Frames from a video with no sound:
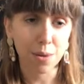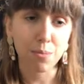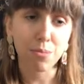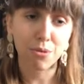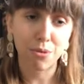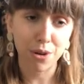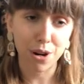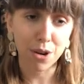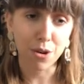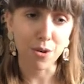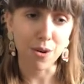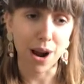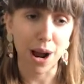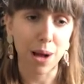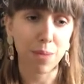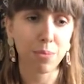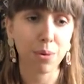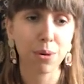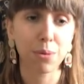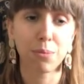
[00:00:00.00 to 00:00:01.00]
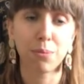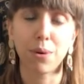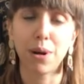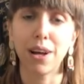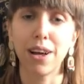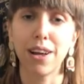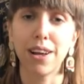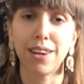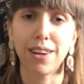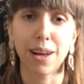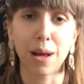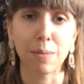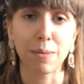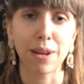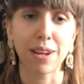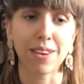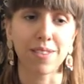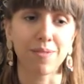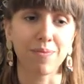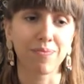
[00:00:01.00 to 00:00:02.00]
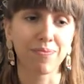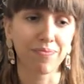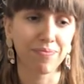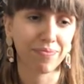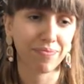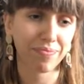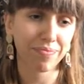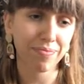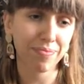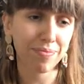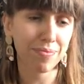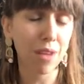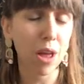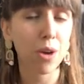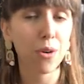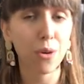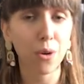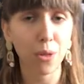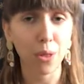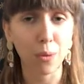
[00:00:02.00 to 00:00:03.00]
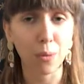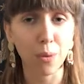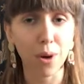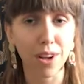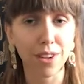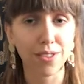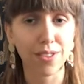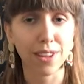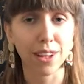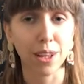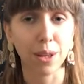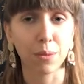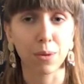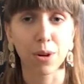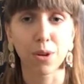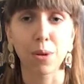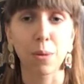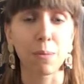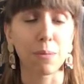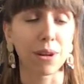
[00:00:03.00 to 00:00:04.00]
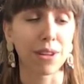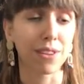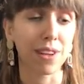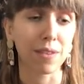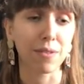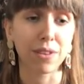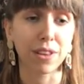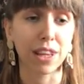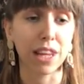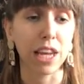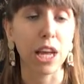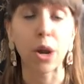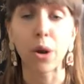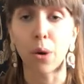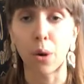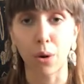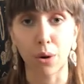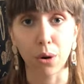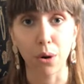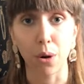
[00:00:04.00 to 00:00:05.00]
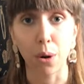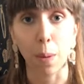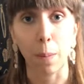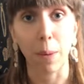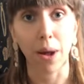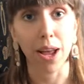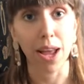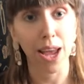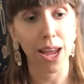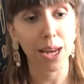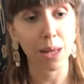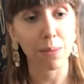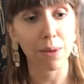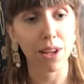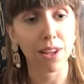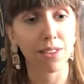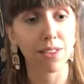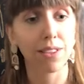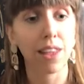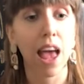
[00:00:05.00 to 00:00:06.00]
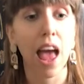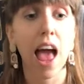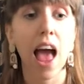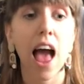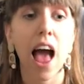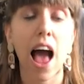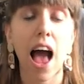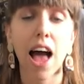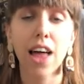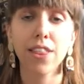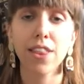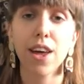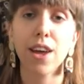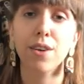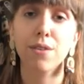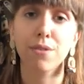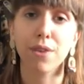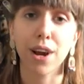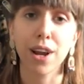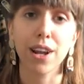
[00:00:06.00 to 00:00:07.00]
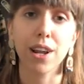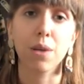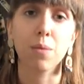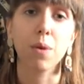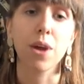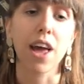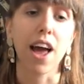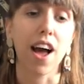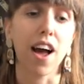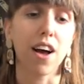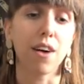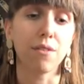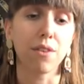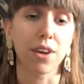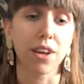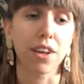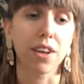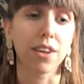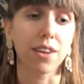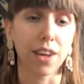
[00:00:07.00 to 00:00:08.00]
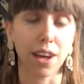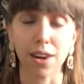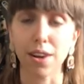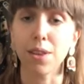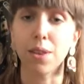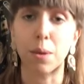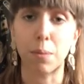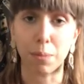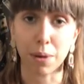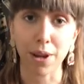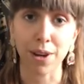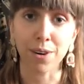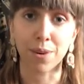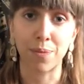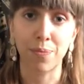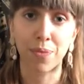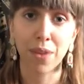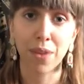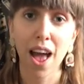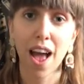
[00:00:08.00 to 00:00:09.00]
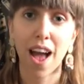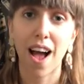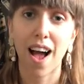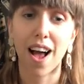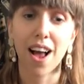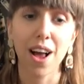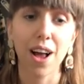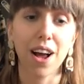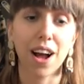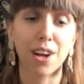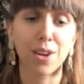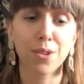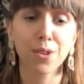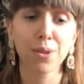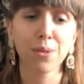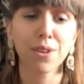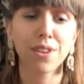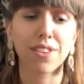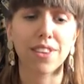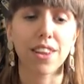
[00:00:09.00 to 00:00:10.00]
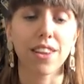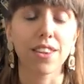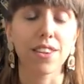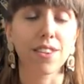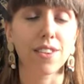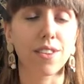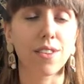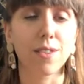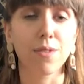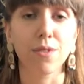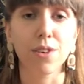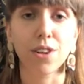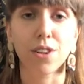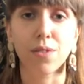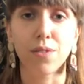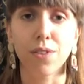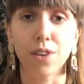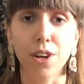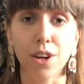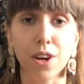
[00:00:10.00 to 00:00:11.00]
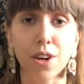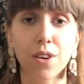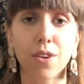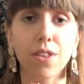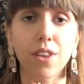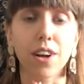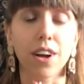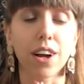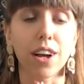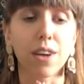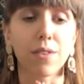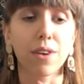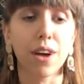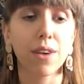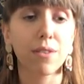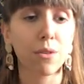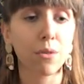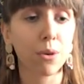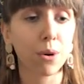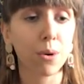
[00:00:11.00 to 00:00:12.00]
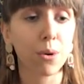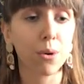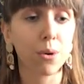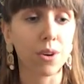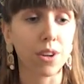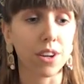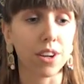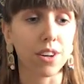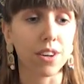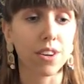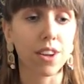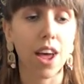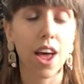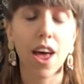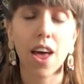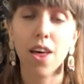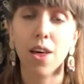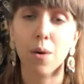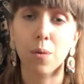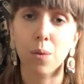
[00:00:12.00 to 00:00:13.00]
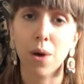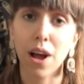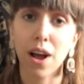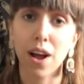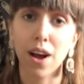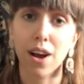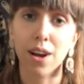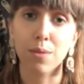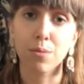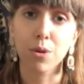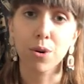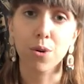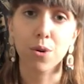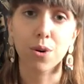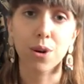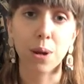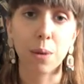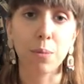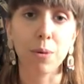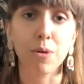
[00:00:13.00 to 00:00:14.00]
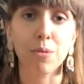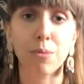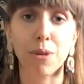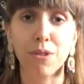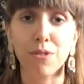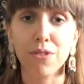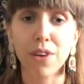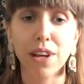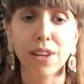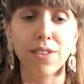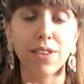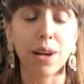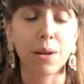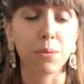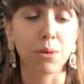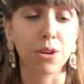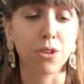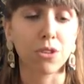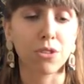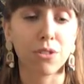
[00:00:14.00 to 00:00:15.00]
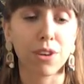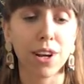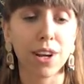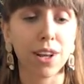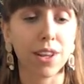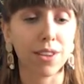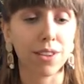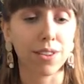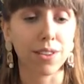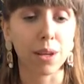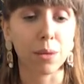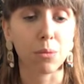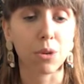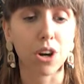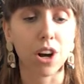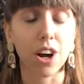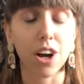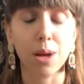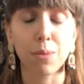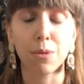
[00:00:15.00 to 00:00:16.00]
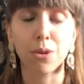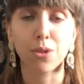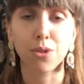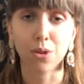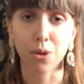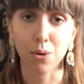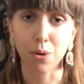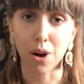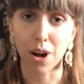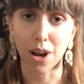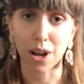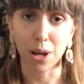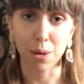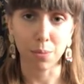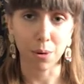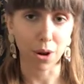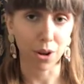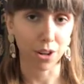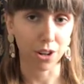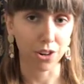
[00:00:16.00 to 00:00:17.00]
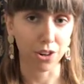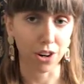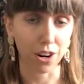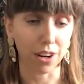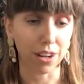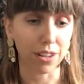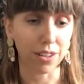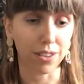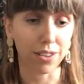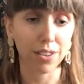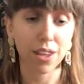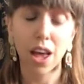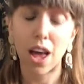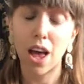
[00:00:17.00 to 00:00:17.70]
pretty crap, but I mean, not the worst thing in the world, but definitely not good by any means. And then finally, we have get in the bin. I also want to say that this is the first video that I have ever recorded where I am recording both my face and my screen at the same time, so I apologize.